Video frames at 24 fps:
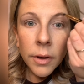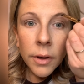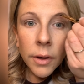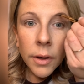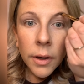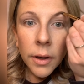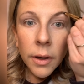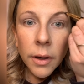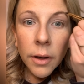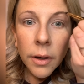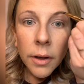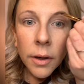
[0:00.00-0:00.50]

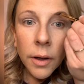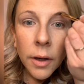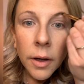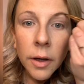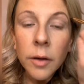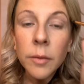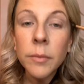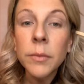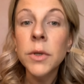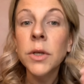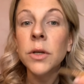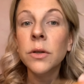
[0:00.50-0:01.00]
And I
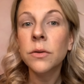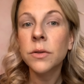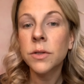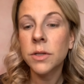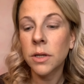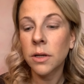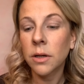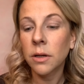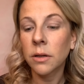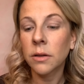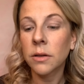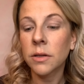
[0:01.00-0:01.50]
am
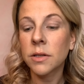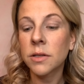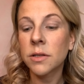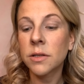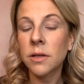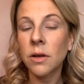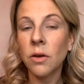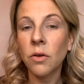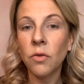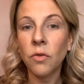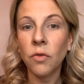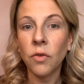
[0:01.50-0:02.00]
using the
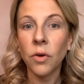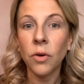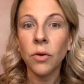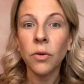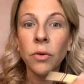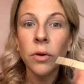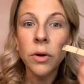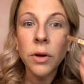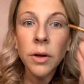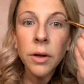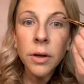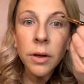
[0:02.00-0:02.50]
cell
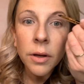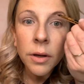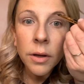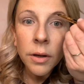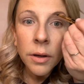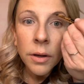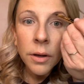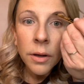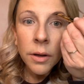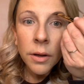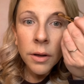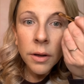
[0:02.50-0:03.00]
phone
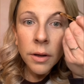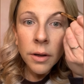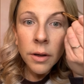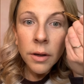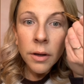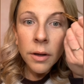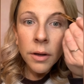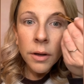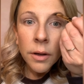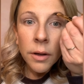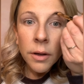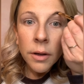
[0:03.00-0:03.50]

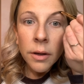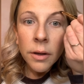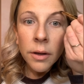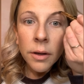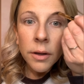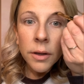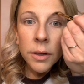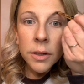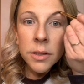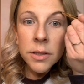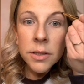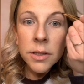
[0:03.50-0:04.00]

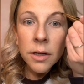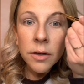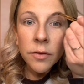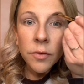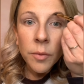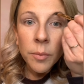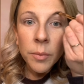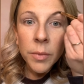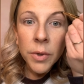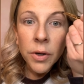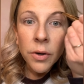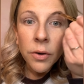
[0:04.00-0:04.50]
instead of a
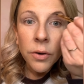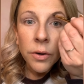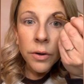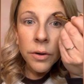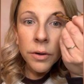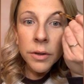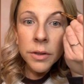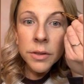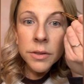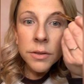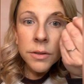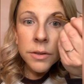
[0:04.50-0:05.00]
mirror,
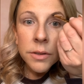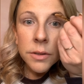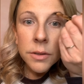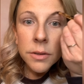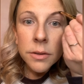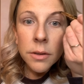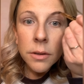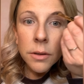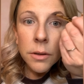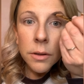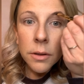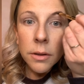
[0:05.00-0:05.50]
so this is
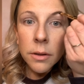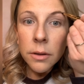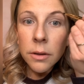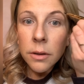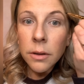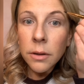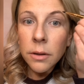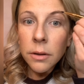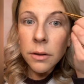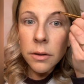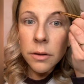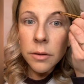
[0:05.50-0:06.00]
a
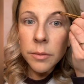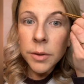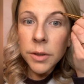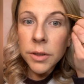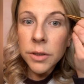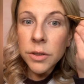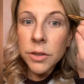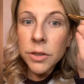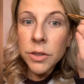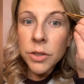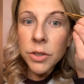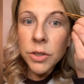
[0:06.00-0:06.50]
little
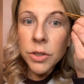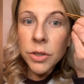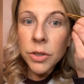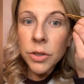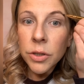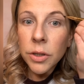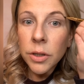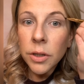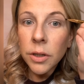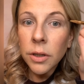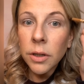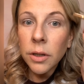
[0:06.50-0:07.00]
bit
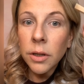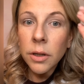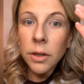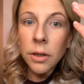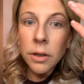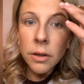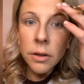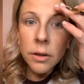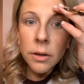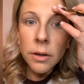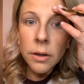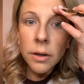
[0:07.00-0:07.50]

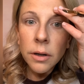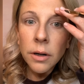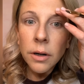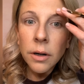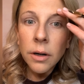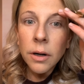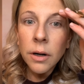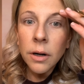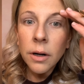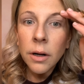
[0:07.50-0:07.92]
trickier